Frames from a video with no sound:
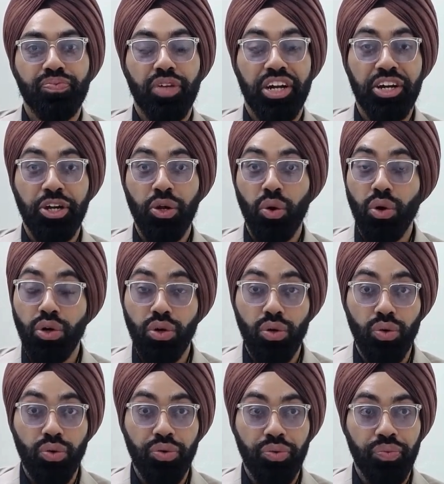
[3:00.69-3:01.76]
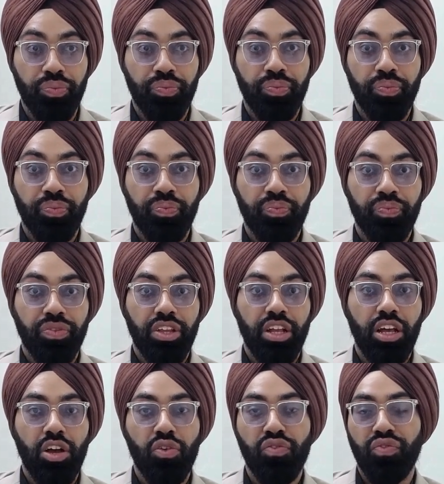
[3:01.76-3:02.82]
a dodo,
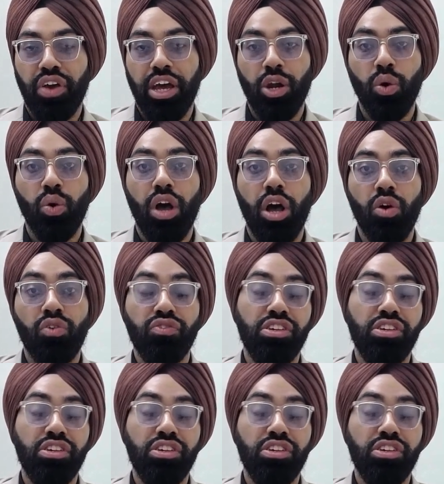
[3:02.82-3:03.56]
pharaoh